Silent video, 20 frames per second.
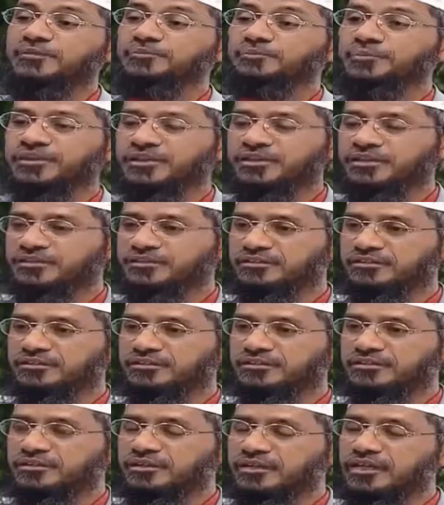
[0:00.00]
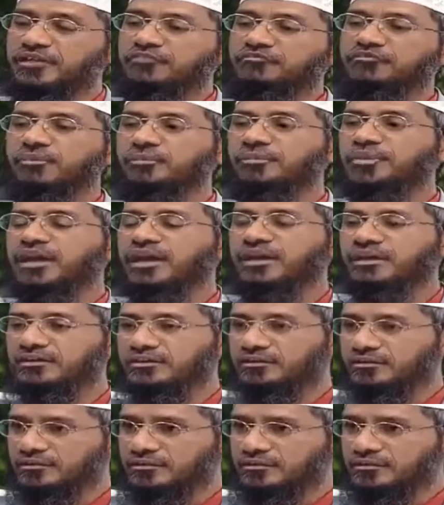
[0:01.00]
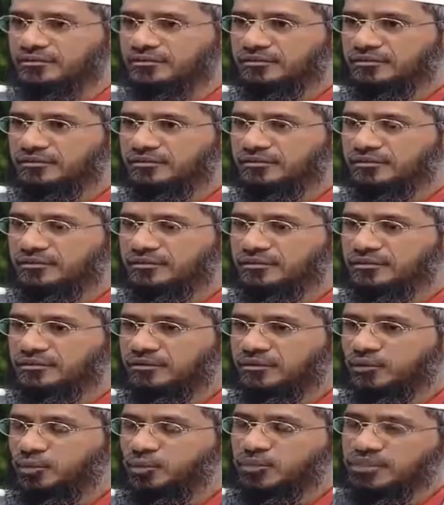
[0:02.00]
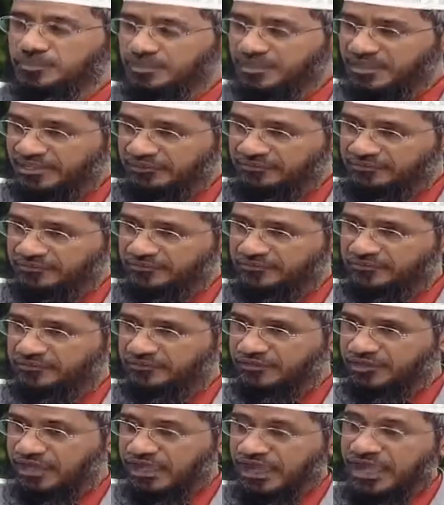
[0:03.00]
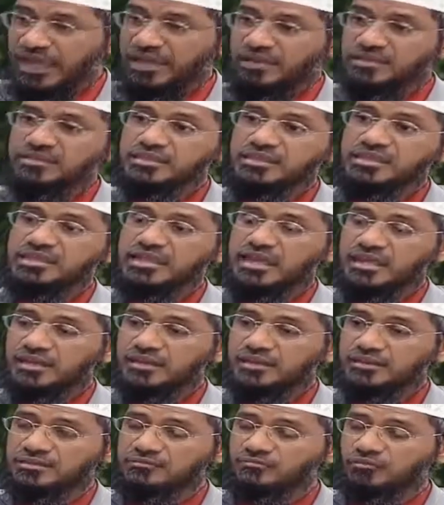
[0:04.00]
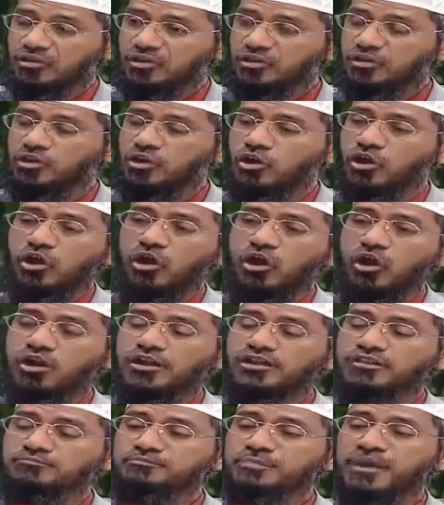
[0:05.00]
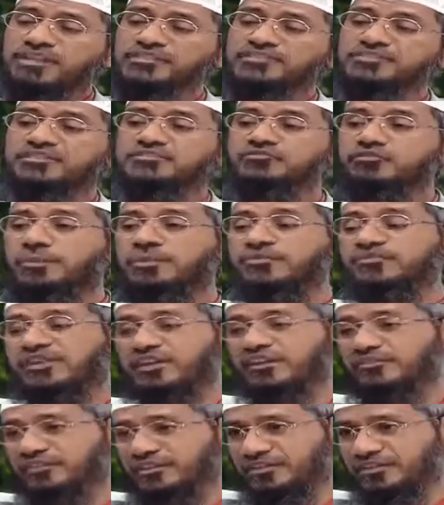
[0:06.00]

the night prayer in Ramadan with a belief and seeking Allah's reward, all his past sins will be